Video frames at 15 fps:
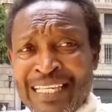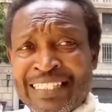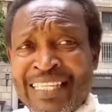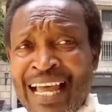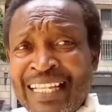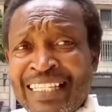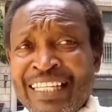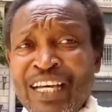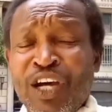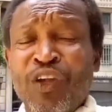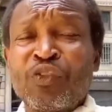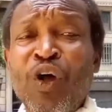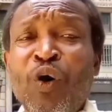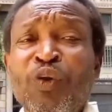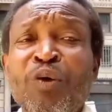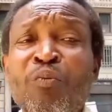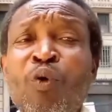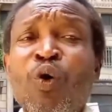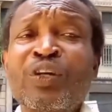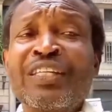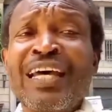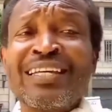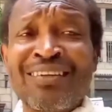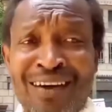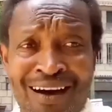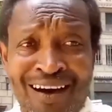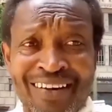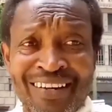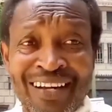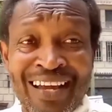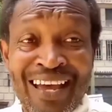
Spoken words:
that now the Most High God